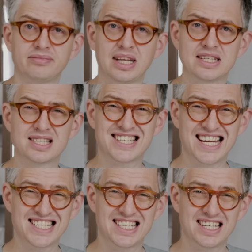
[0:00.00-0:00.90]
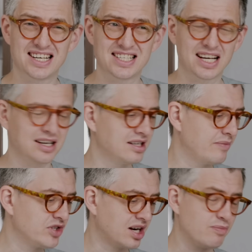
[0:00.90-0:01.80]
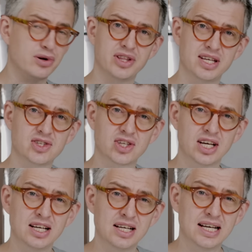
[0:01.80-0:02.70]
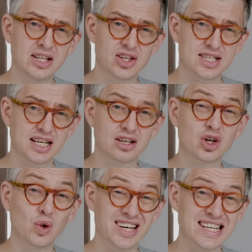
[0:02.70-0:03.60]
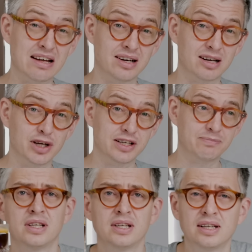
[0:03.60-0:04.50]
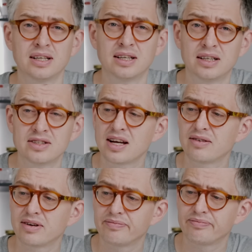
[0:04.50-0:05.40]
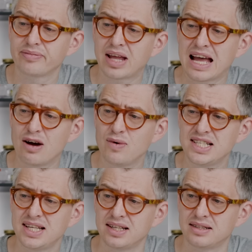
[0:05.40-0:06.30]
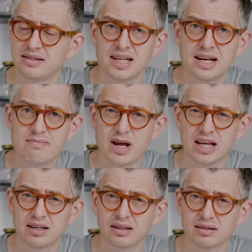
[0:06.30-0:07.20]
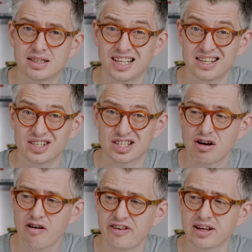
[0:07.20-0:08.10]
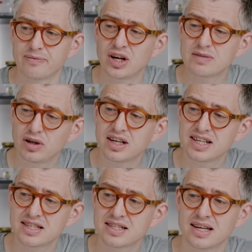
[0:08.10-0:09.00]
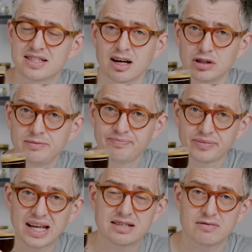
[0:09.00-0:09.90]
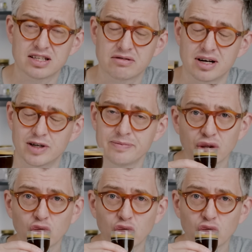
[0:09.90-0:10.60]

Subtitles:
let's taste it in a second. I'm just going to put this in the sink, cool it down a little bit. So how is it? Did it make delicious coffee? Well, it's pulled a decent sized double. I had some nice crema.